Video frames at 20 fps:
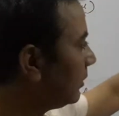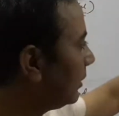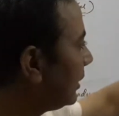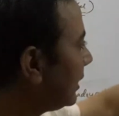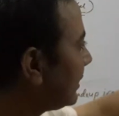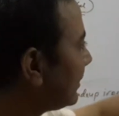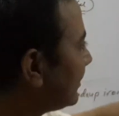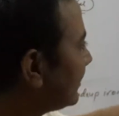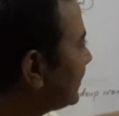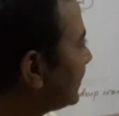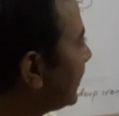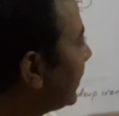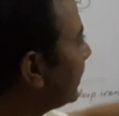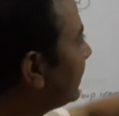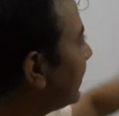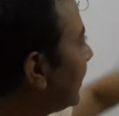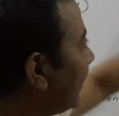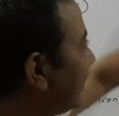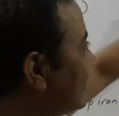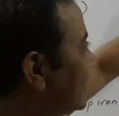Let us take
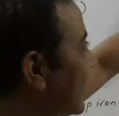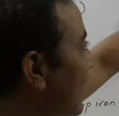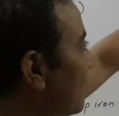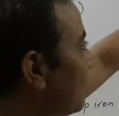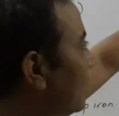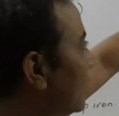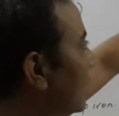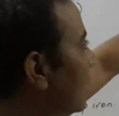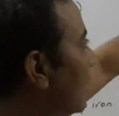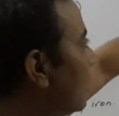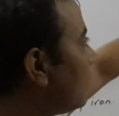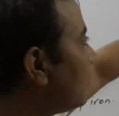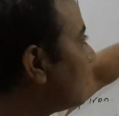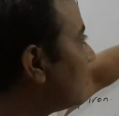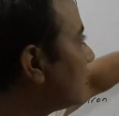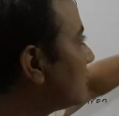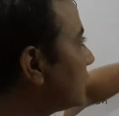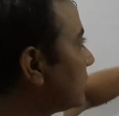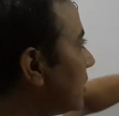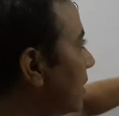the example of
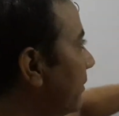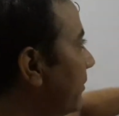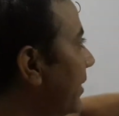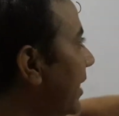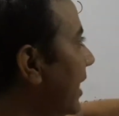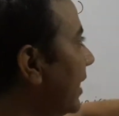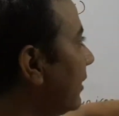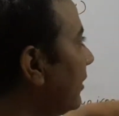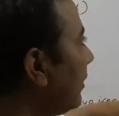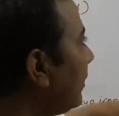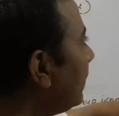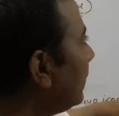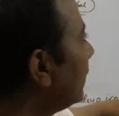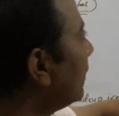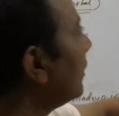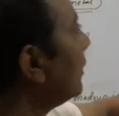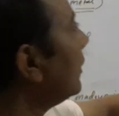ores of iron.